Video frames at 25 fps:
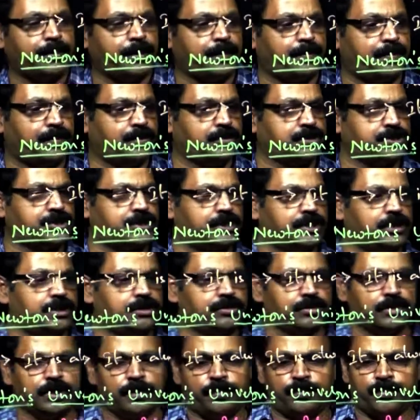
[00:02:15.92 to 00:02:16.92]

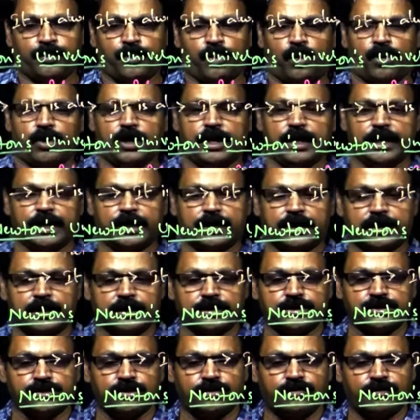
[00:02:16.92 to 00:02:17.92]
proportional to the product.
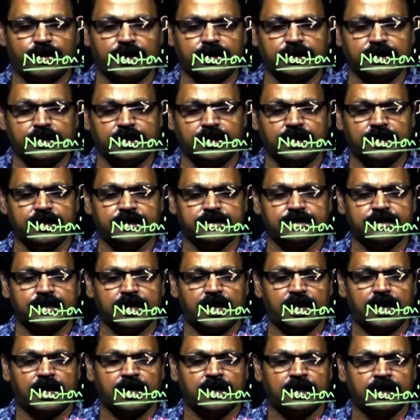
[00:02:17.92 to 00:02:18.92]
So one thing is
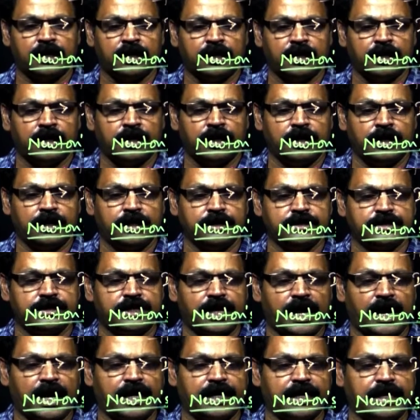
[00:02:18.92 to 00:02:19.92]
that it is
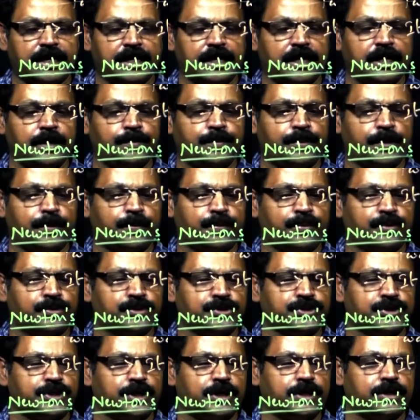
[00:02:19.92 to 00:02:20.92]
directly
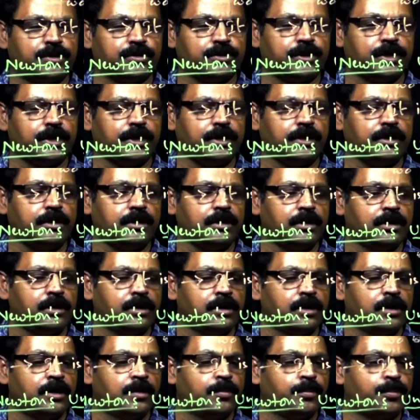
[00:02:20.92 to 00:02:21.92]
proportional to the
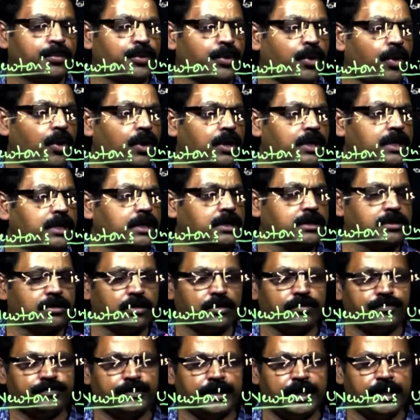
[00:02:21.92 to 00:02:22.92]
product
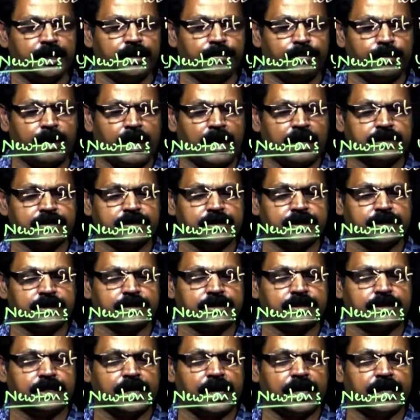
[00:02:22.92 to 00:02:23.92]
of their
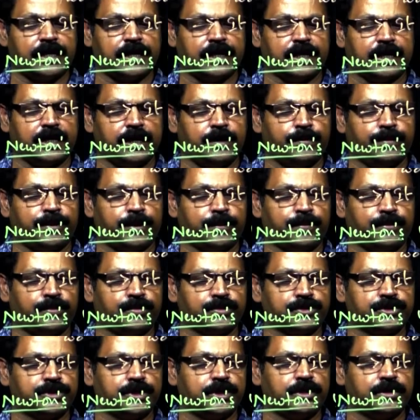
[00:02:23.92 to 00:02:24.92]
masses. Directly
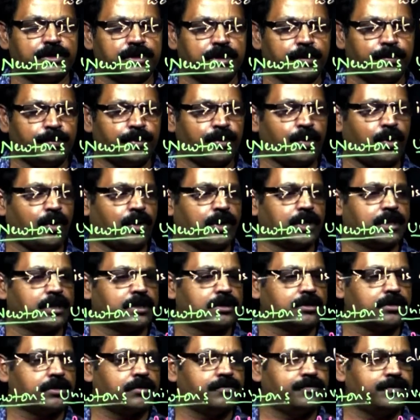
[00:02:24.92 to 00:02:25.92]
proportional to the
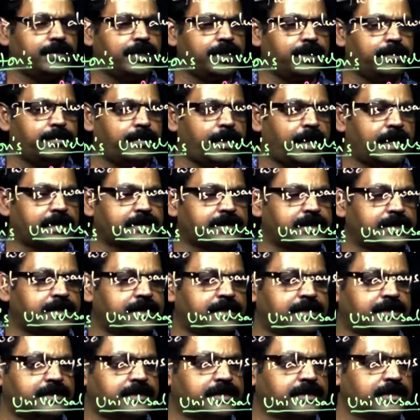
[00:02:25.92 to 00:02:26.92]
product of their
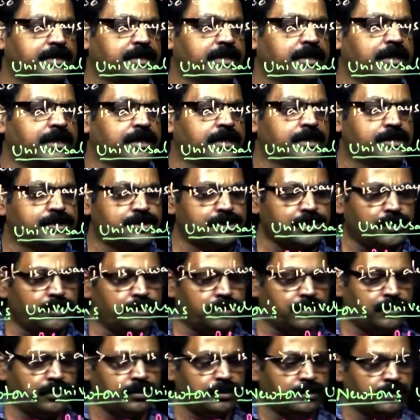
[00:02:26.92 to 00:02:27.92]
masses.
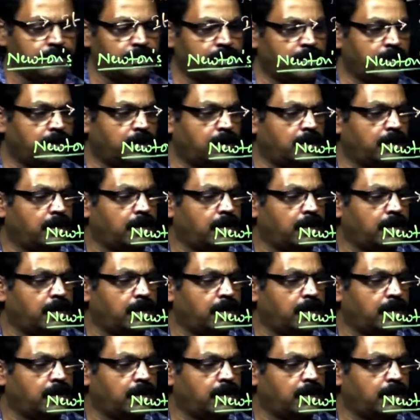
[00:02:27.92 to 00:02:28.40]
So